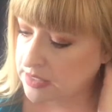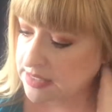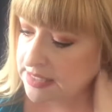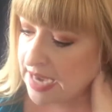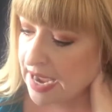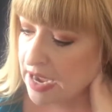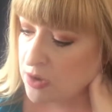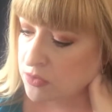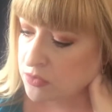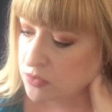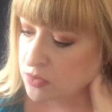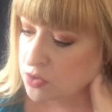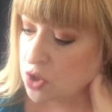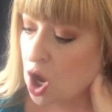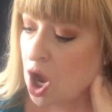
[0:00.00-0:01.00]

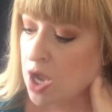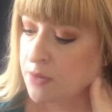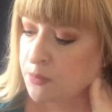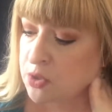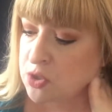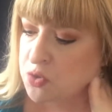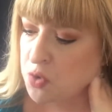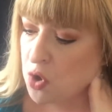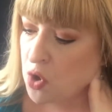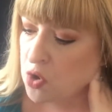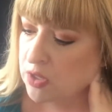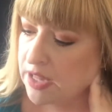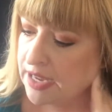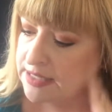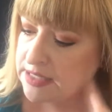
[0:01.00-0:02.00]
Dawn Patrol
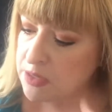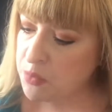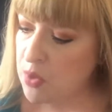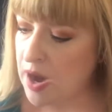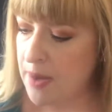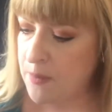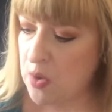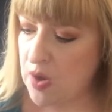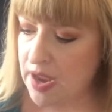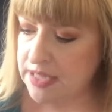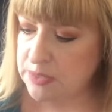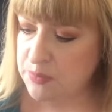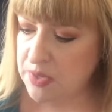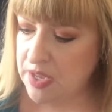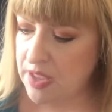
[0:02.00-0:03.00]
Classic Primer
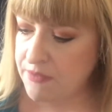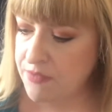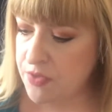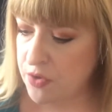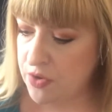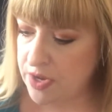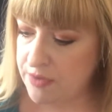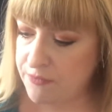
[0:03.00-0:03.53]
SPF 30,